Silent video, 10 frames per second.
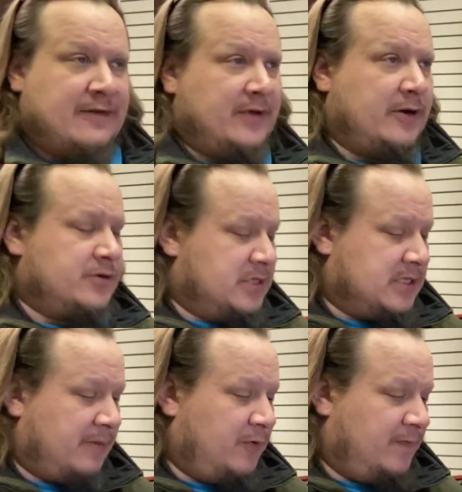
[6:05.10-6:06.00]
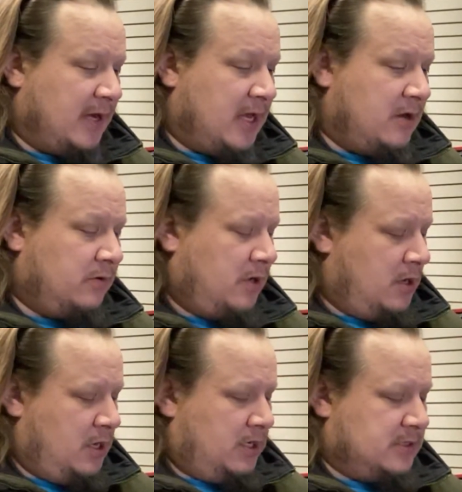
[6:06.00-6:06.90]
fingers as I move down,
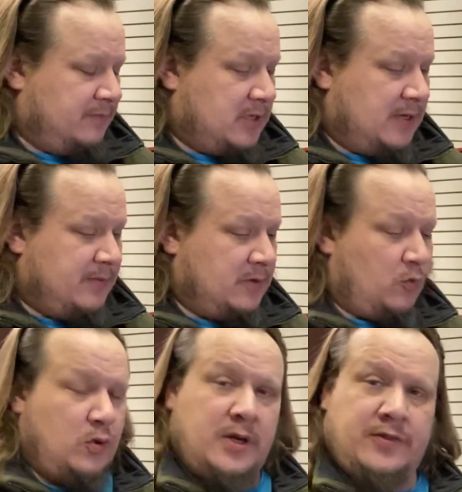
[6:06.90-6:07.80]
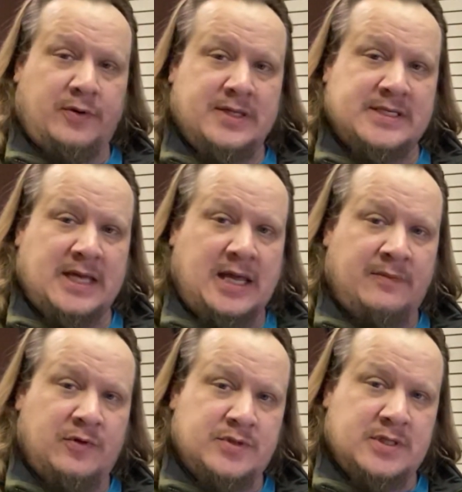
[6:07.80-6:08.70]
because I'm keeping 1 and 3 the same.
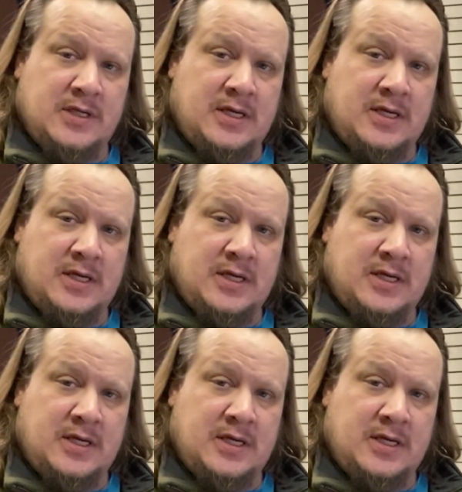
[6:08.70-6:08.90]
You see,